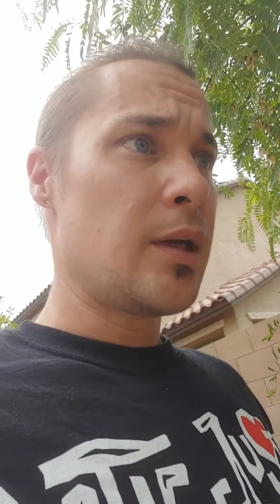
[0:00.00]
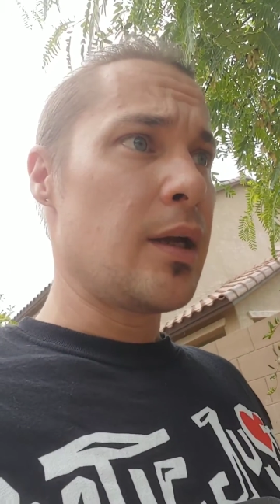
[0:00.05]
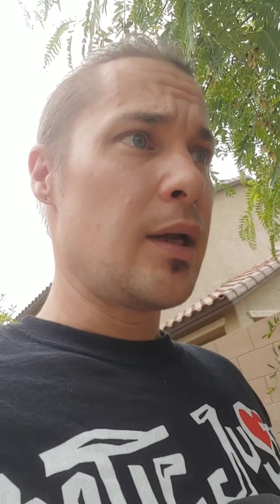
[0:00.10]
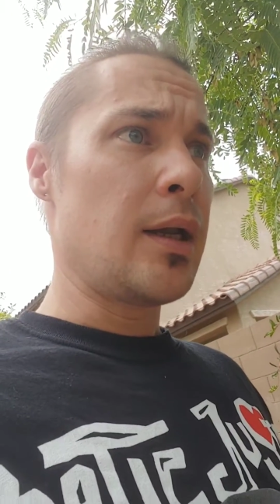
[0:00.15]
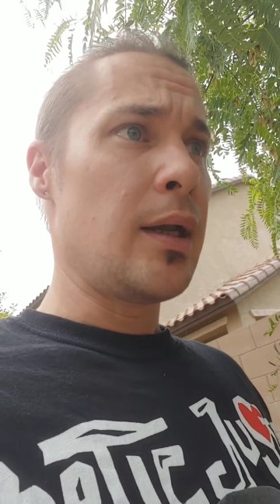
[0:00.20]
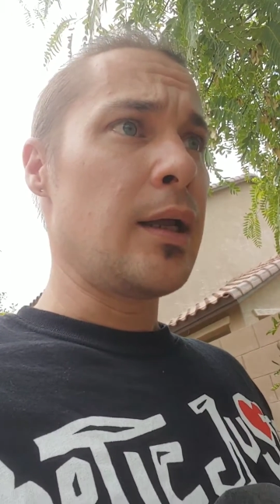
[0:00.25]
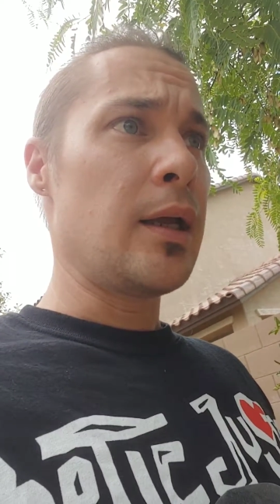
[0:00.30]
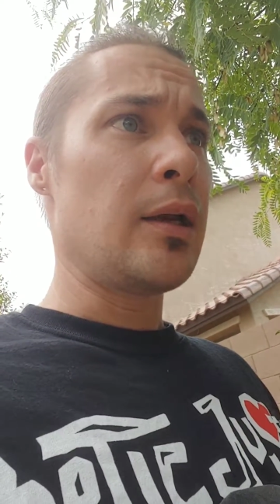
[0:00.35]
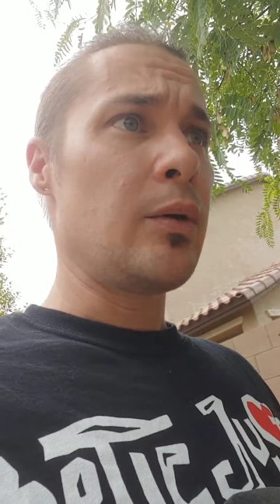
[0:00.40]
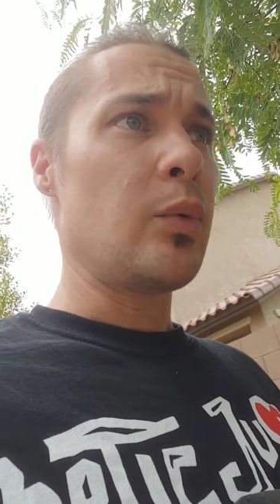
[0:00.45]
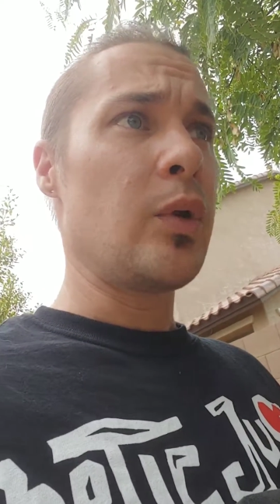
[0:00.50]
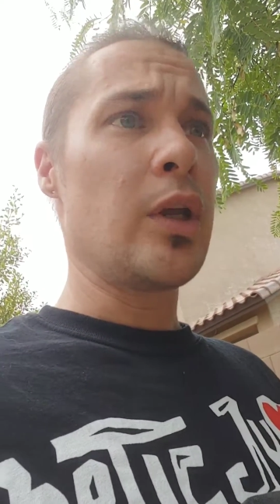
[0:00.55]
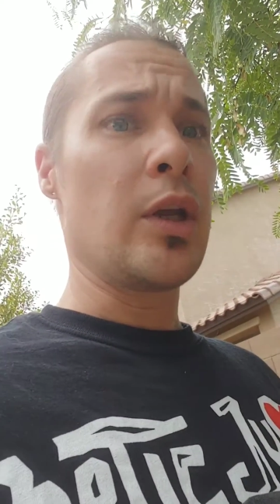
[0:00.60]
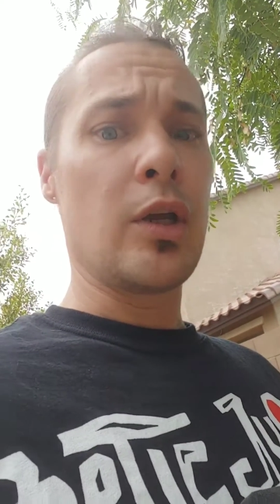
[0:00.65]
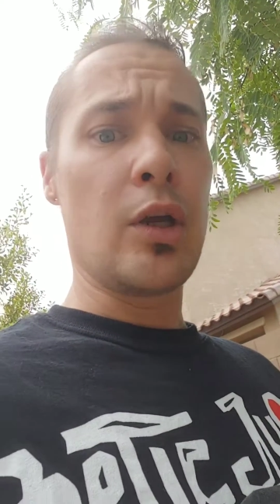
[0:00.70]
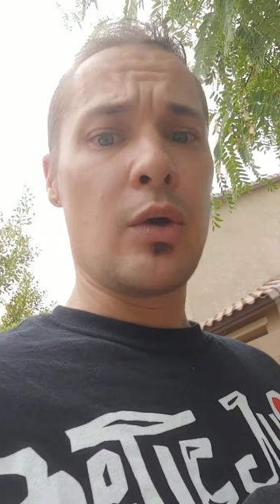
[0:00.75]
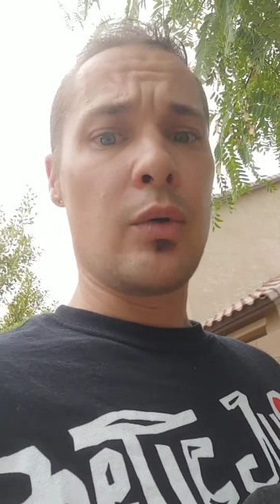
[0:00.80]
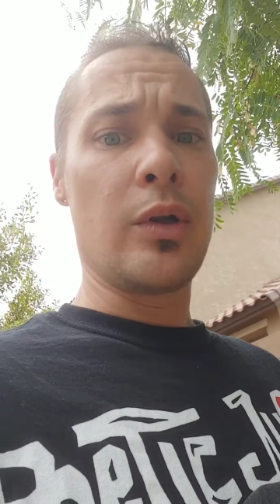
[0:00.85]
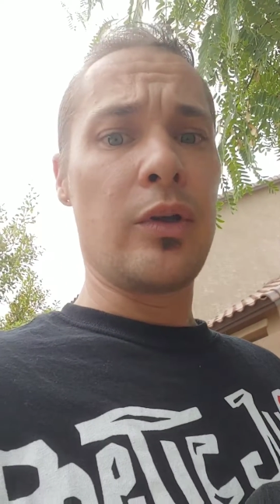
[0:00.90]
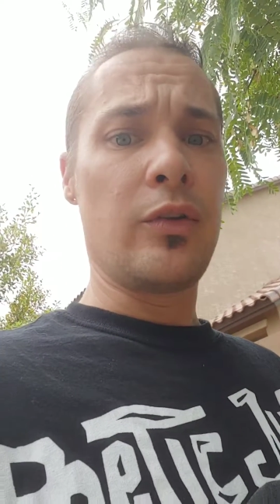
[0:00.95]
And then we can
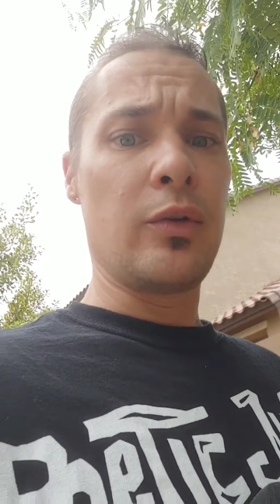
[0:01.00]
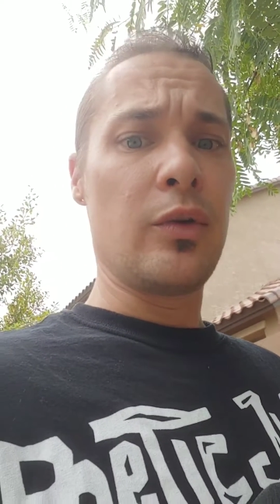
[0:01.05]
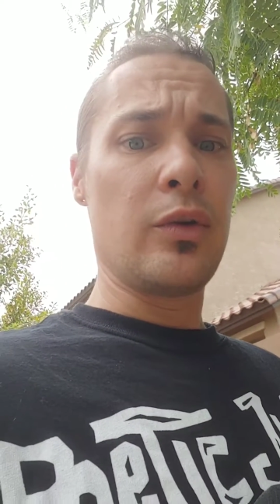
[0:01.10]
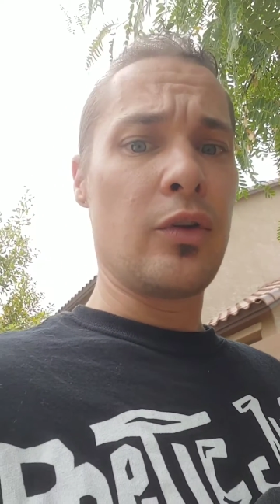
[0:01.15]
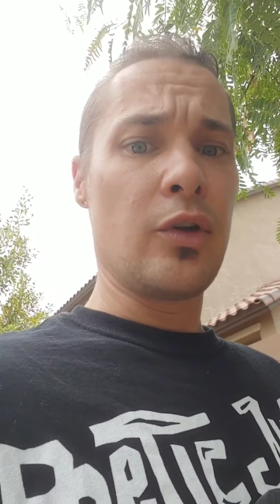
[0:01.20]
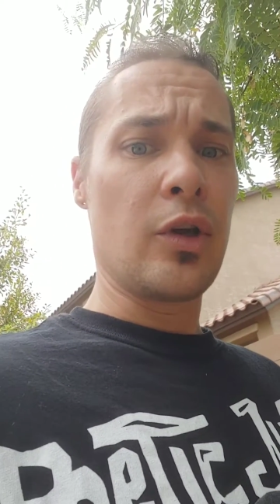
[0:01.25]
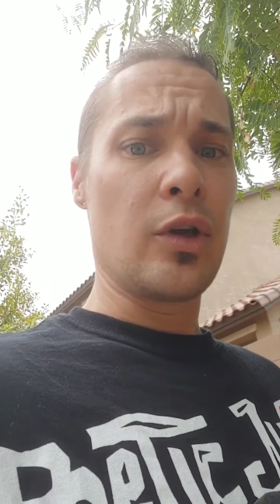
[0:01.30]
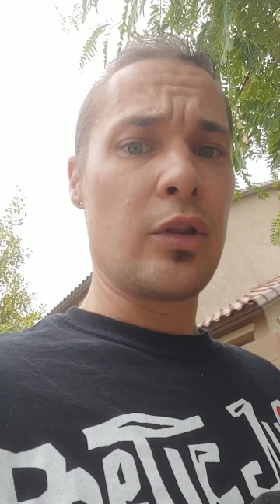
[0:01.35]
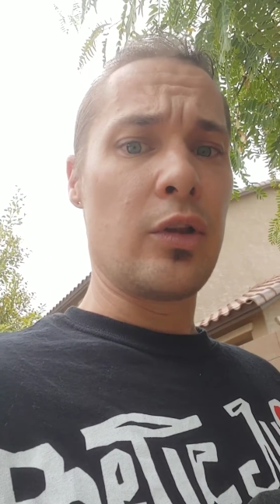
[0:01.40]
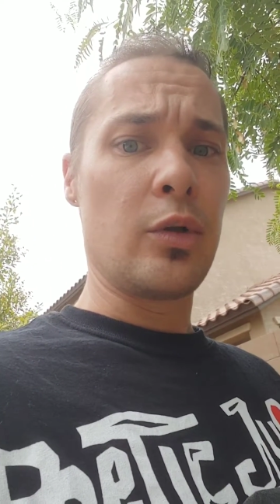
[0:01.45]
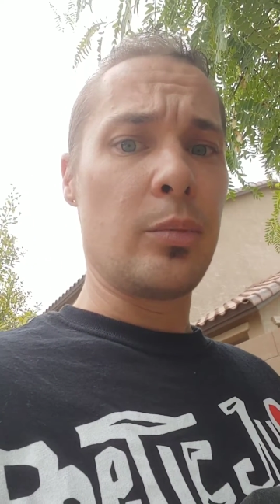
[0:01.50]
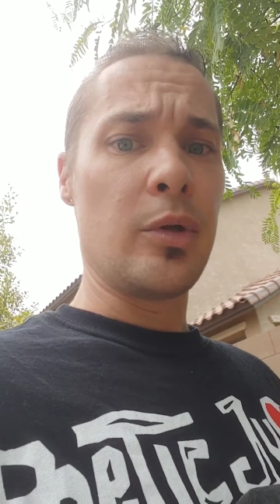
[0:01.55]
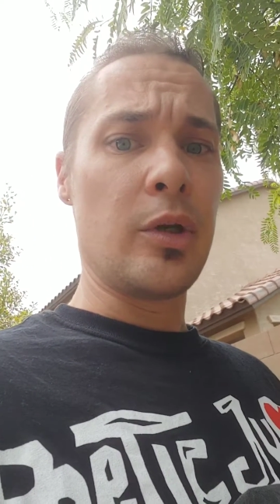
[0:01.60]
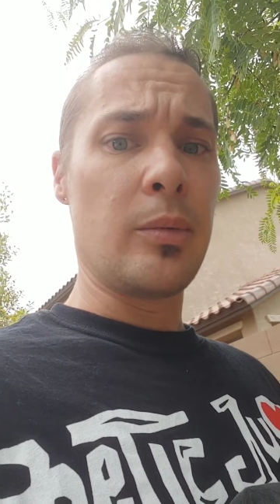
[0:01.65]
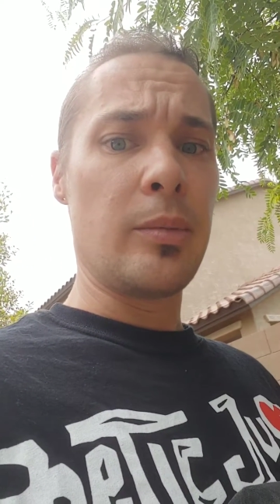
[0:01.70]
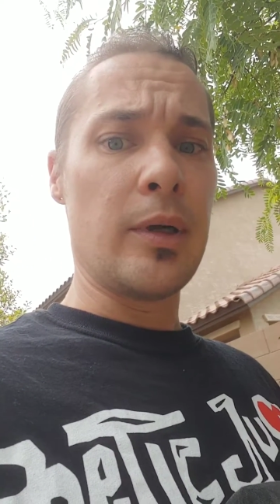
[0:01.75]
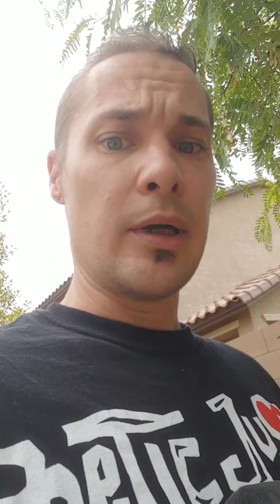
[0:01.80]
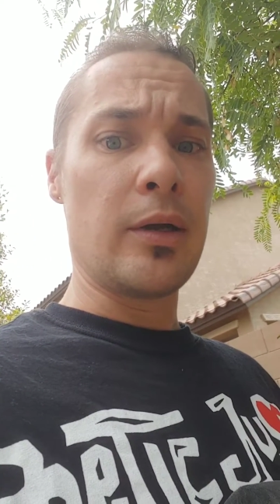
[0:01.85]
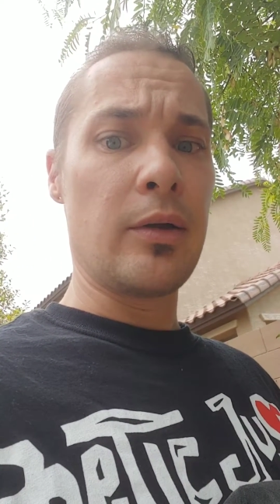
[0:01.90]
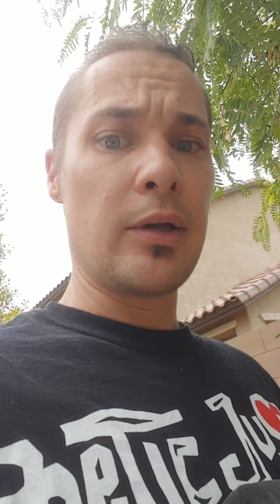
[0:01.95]
go into and talk a little bit
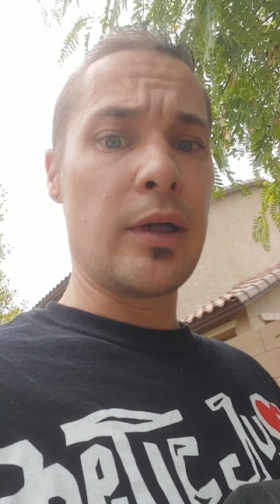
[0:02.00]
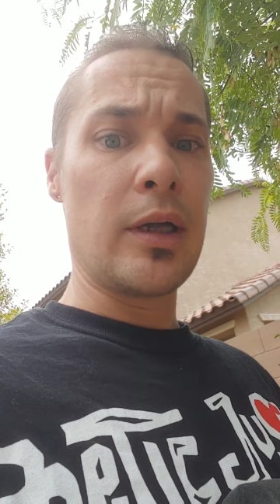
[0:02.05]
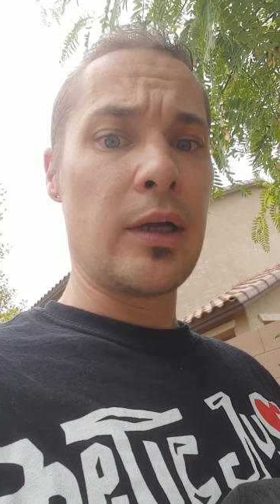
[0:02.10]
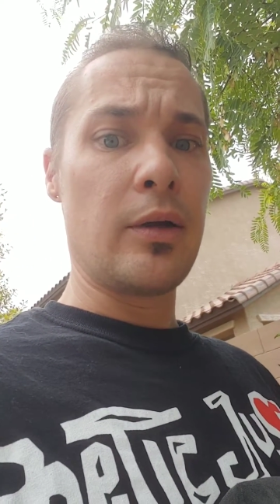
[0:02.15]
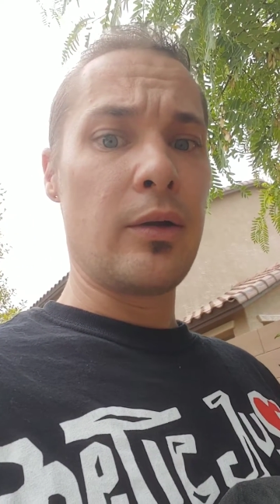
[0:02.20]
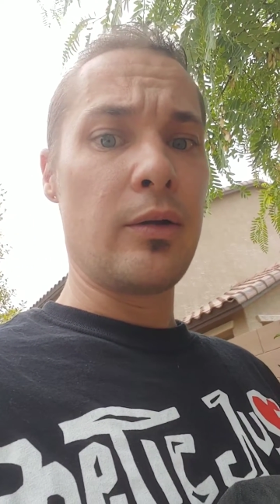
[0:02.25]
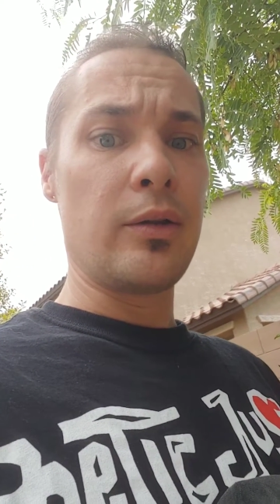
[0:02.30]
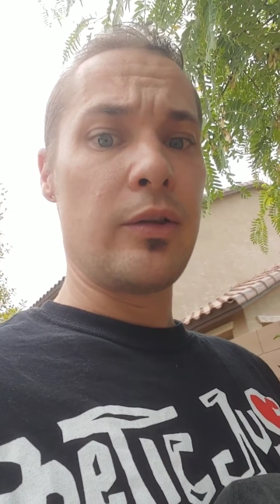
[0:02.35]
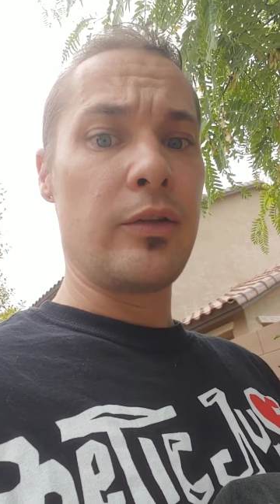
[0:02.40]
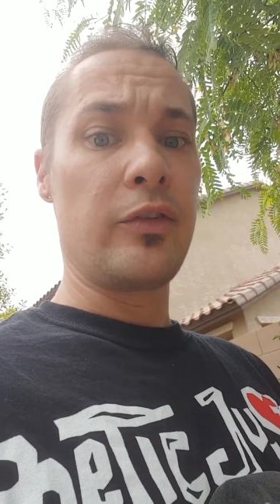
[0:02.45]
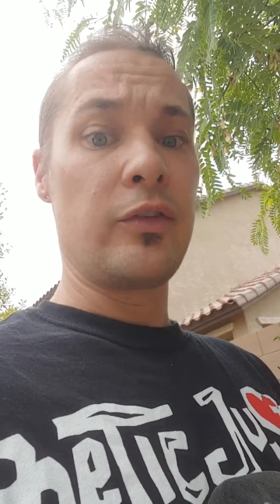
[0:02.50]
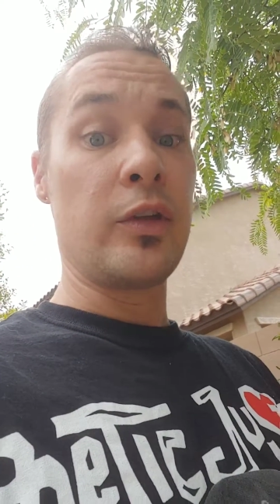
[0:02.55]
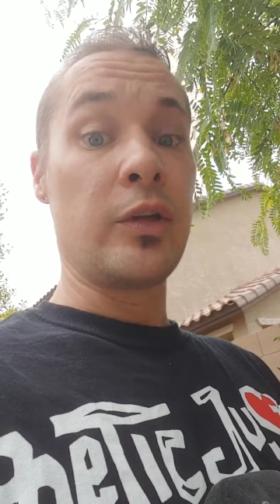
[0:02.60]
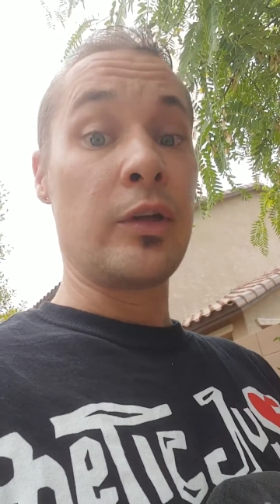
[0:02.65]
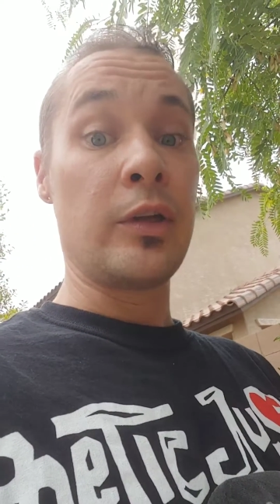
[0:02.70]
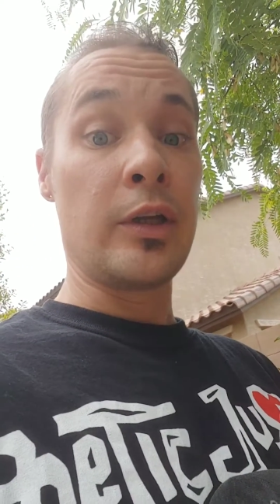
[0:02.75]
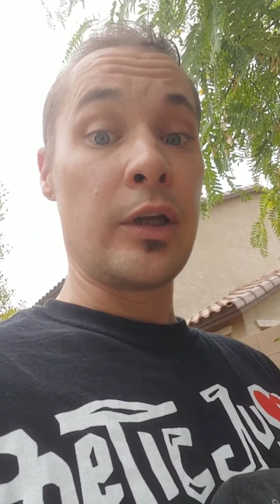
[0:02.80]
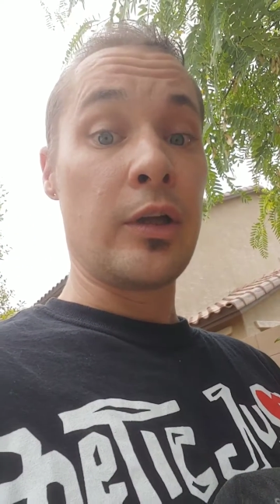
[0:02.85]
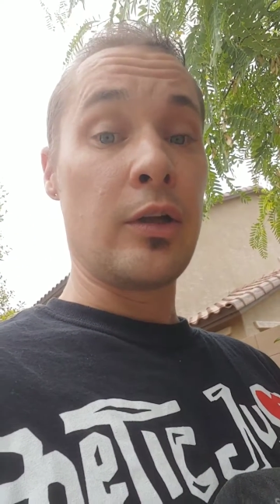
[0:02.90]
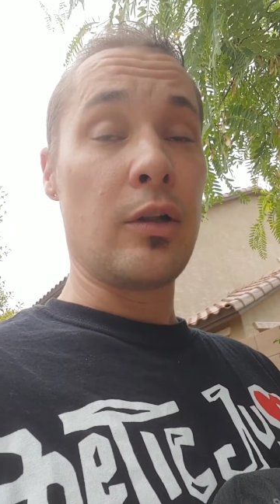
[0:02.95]
about how the
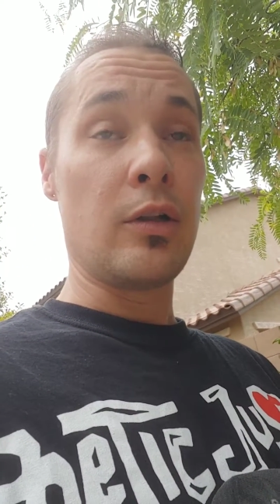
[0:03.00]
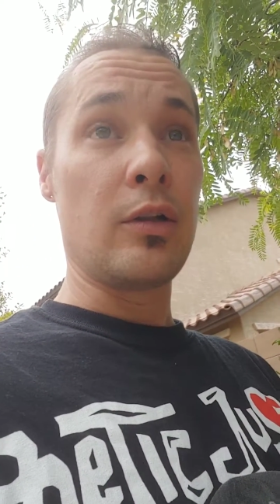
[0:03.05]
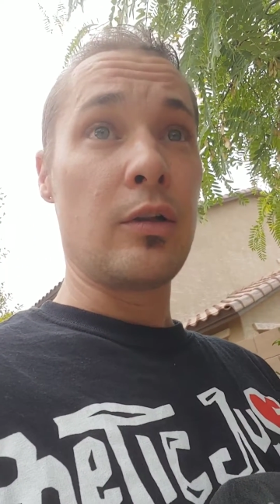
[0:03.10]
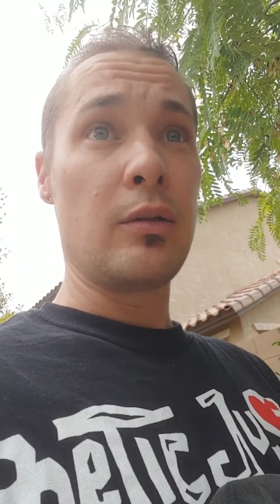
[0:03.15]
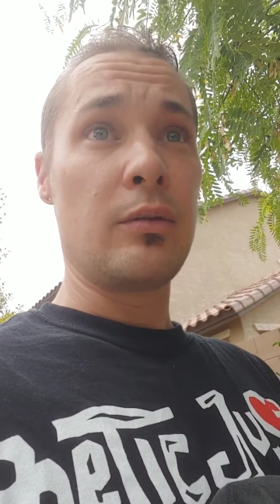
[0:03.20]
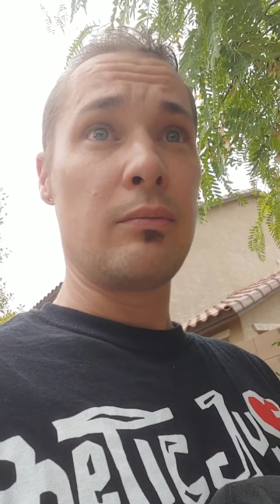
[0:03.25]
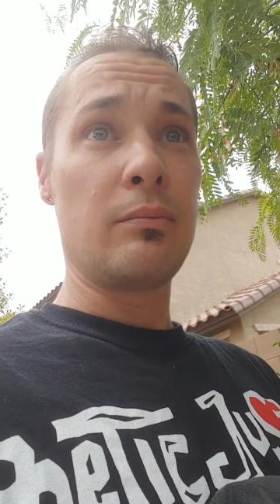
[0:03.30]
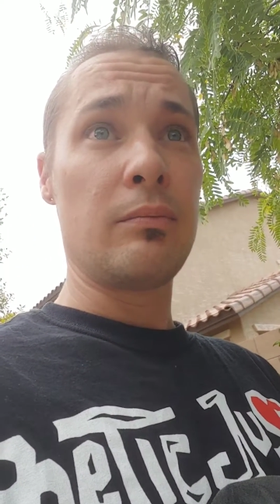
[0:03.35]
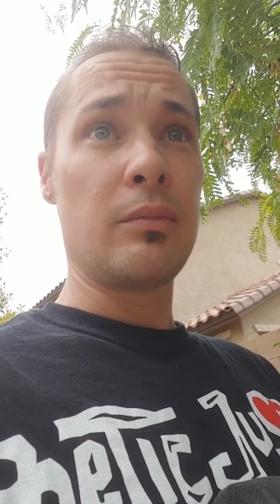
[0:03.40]
Citadel